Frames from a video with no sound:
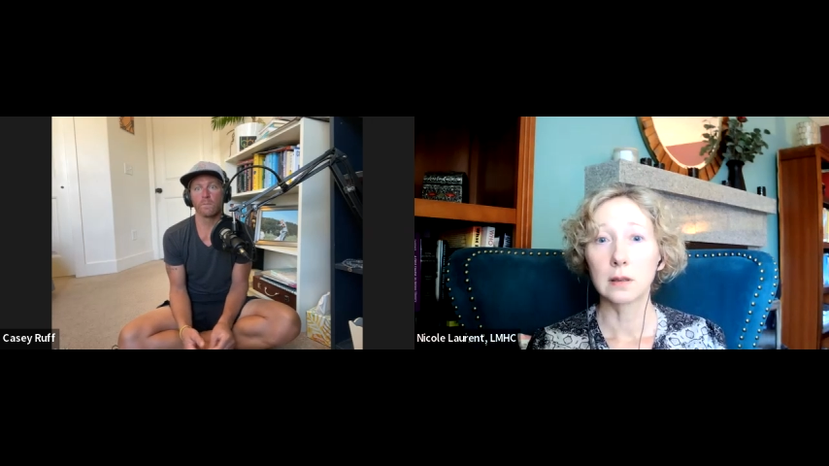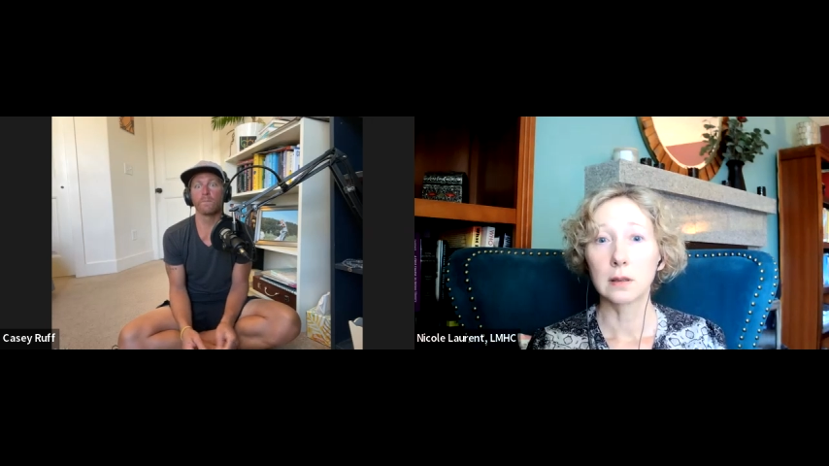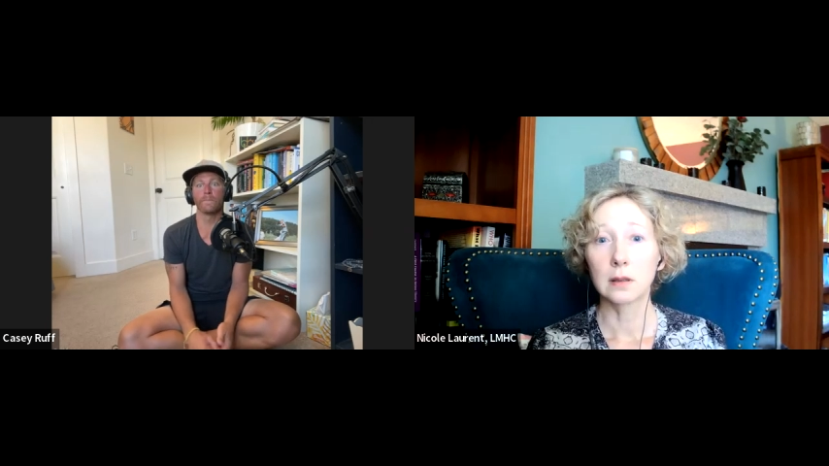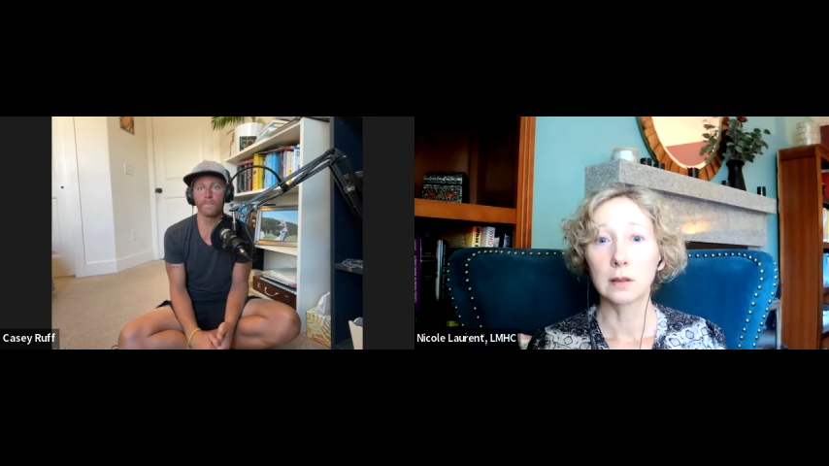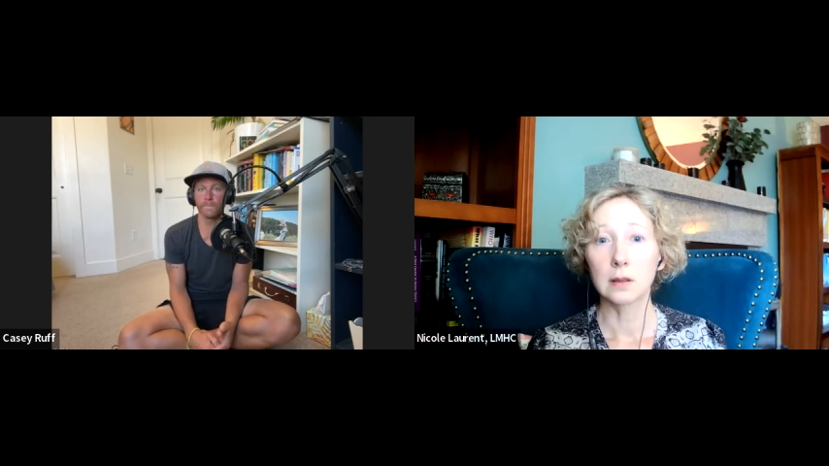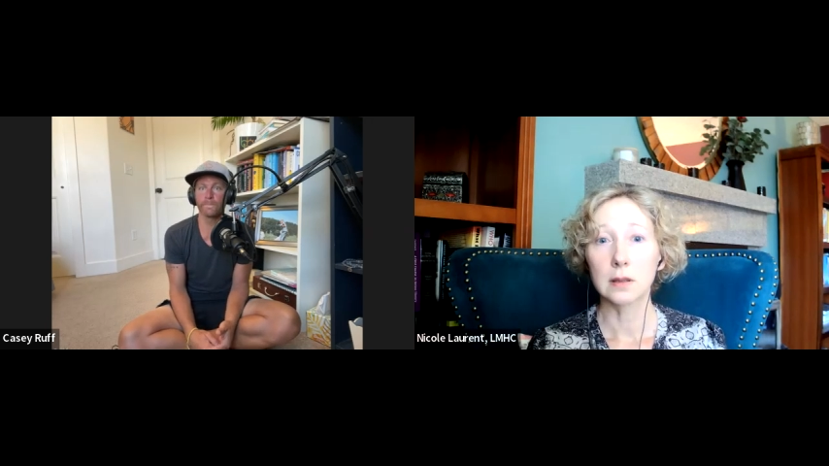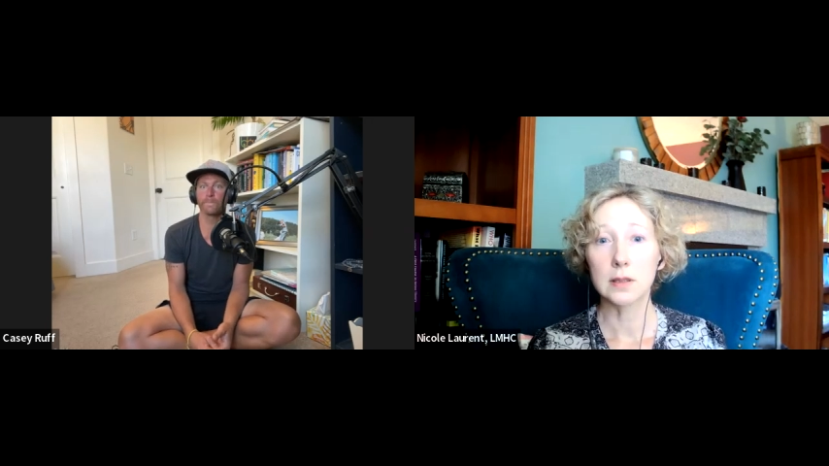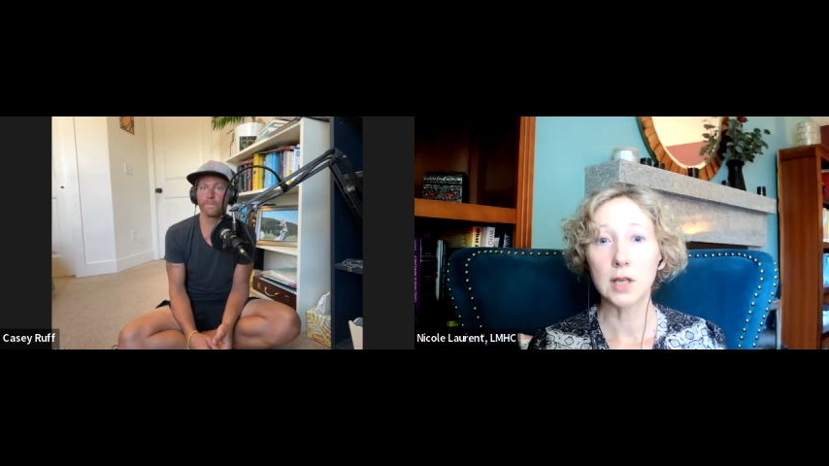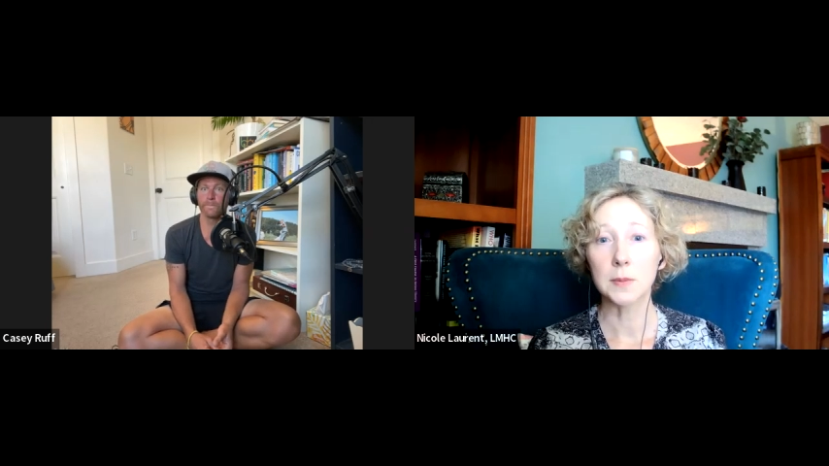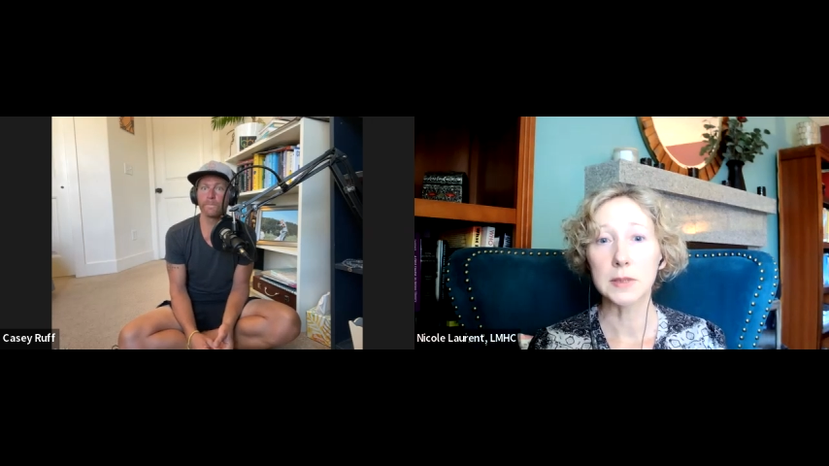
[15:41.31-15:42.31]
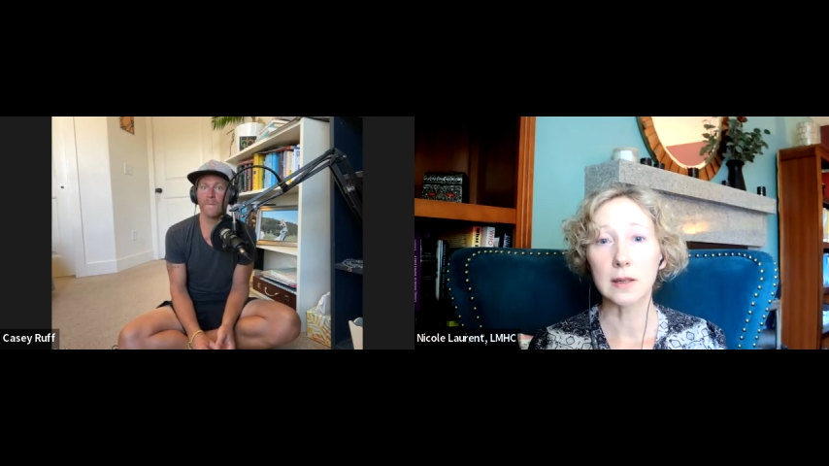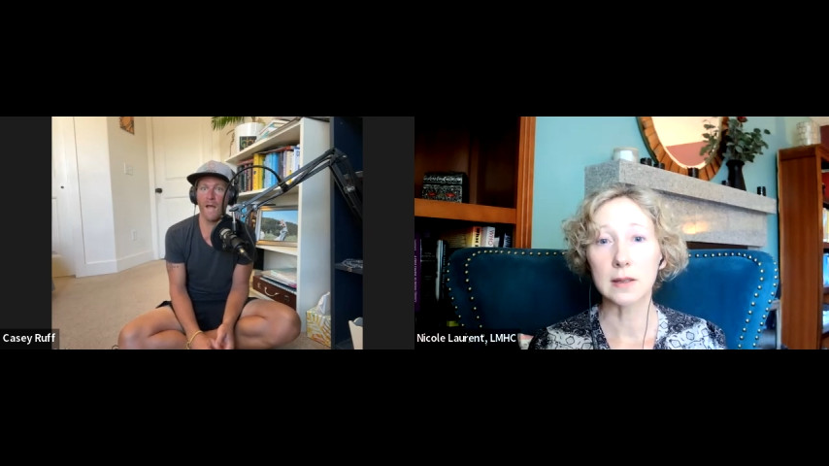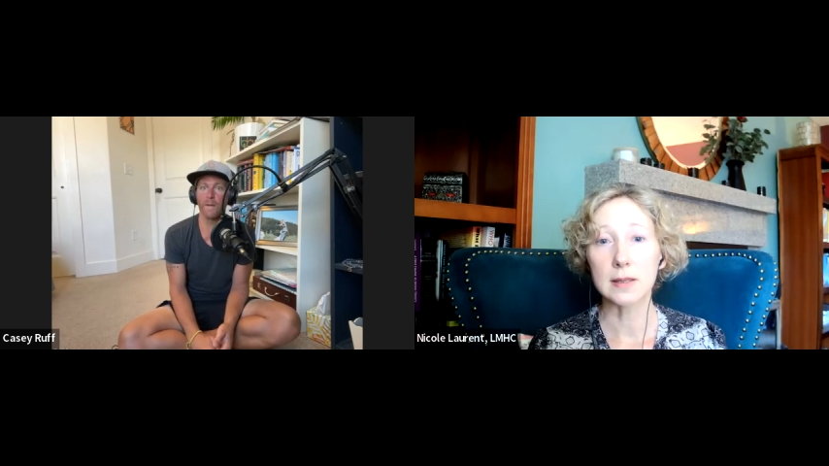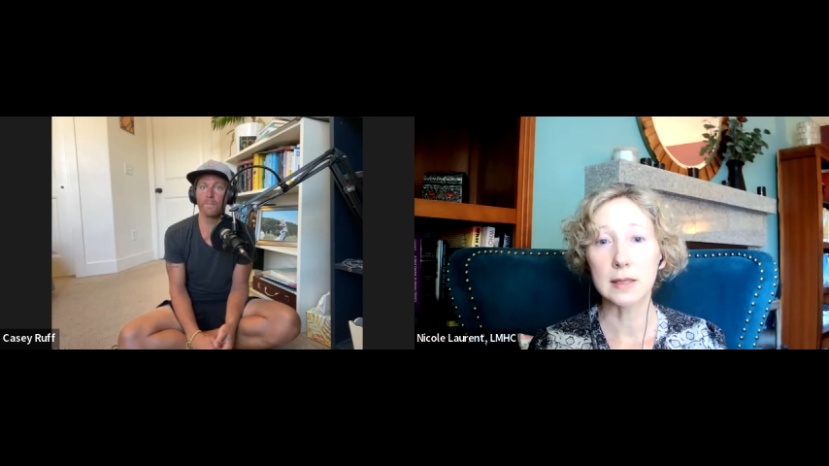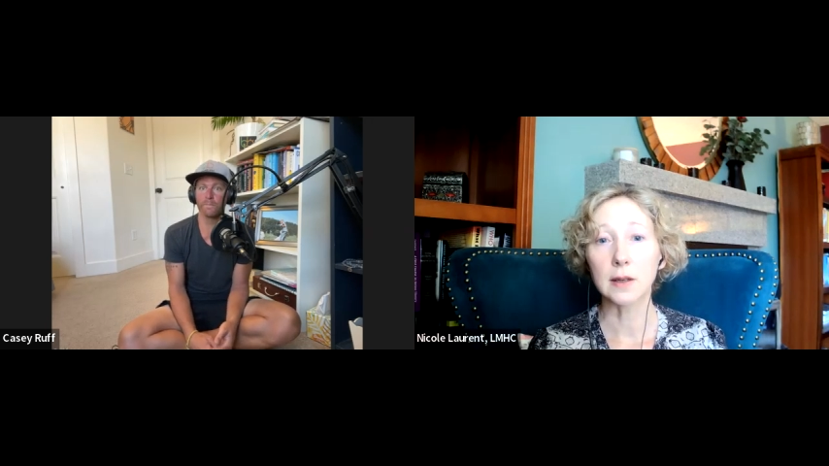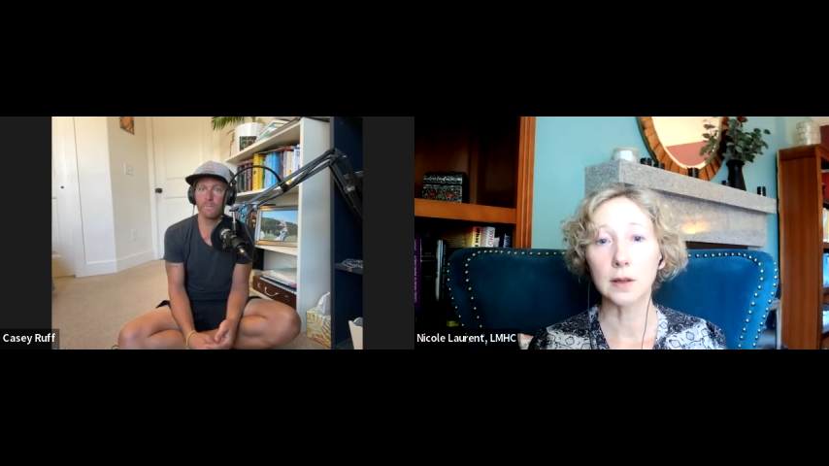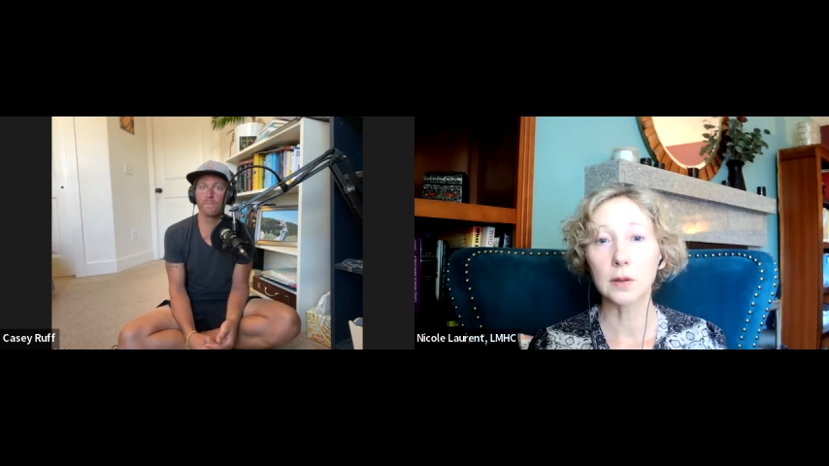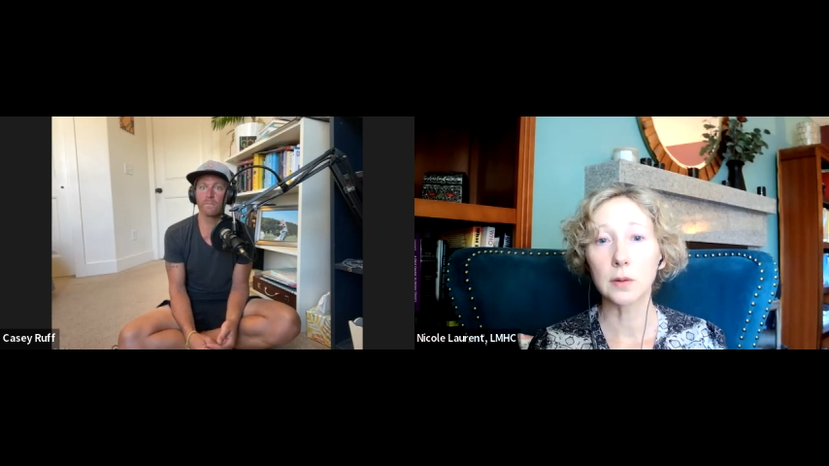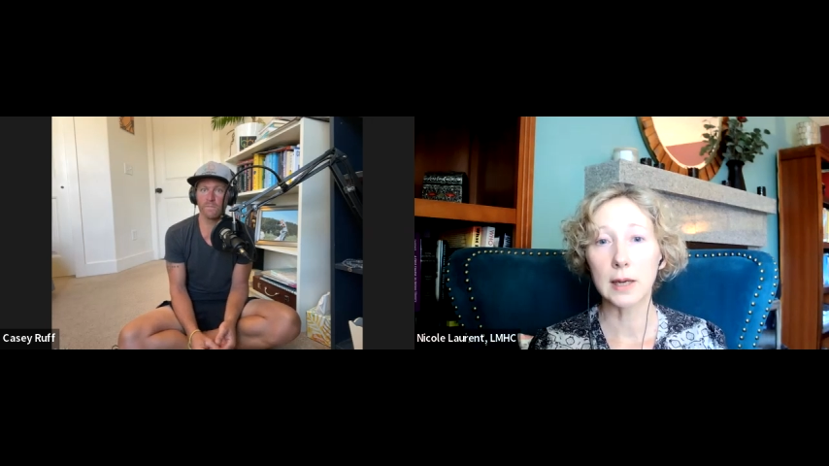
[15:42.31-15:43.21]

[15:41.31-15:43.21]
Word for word: Hmm. Dom D'Agostino. Yeah.